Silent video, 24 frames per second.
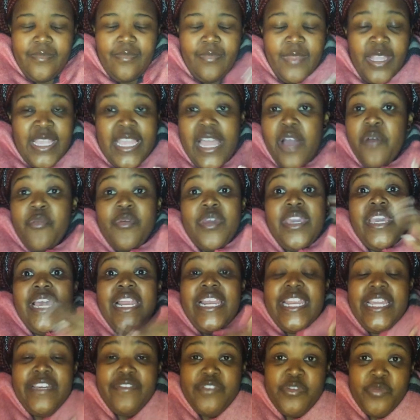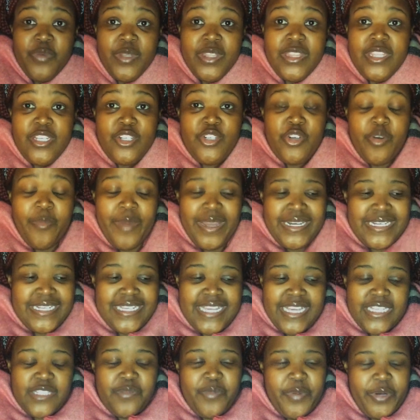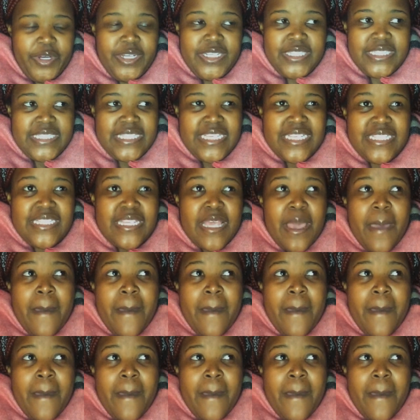yeah, we are left with the traumatic experiences.